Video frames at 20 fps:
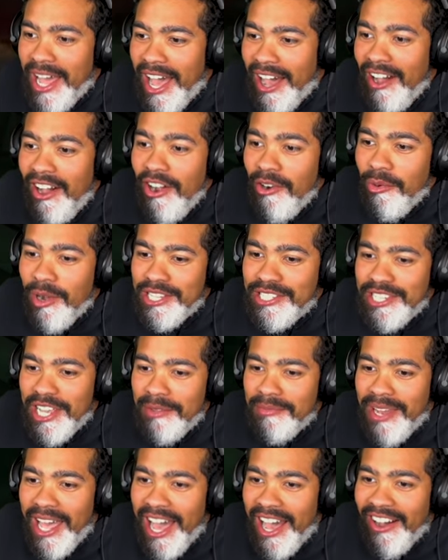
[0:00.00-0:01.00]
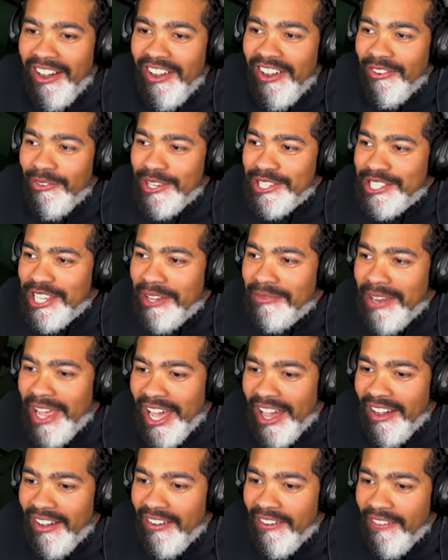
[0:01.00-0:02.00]
now? What's up now? What's up
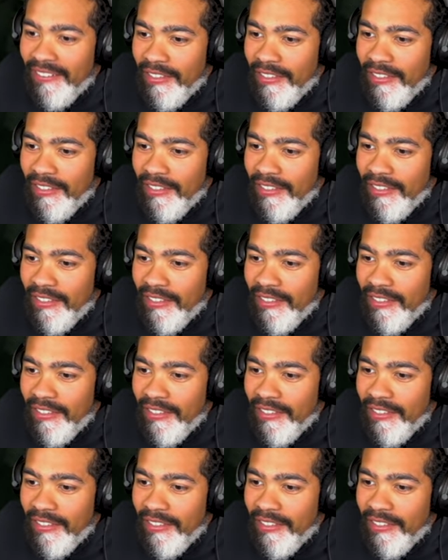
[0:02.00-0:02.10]
now?